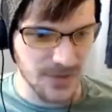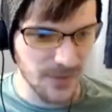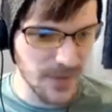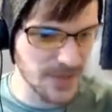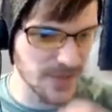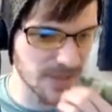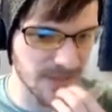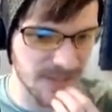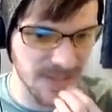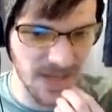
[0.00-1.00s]
Your two thousand
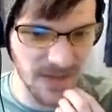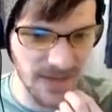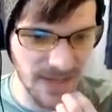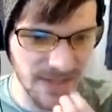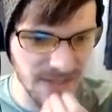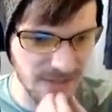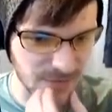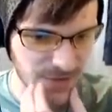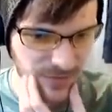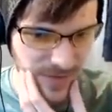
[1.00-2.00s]
nine Scion X D
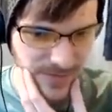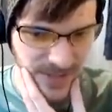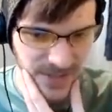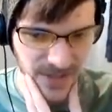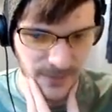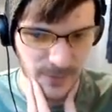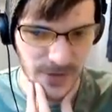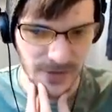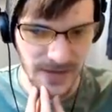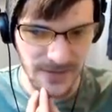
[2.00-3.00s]
has reached reputation number
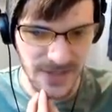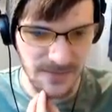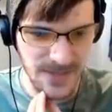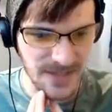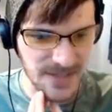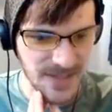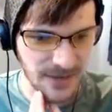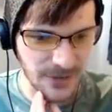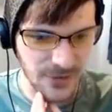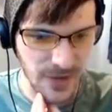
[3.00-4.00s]
one. You now have a ten percent
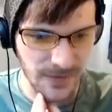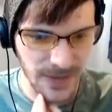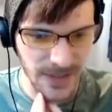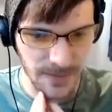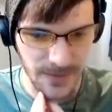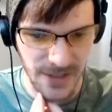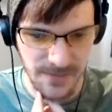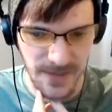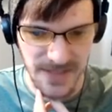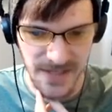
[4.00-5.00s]
discount on driveline
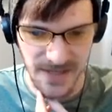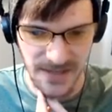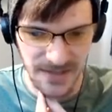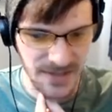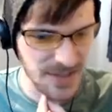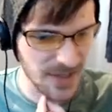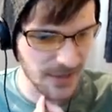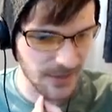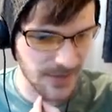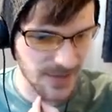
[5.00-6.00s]
upgrades by T R D Scion.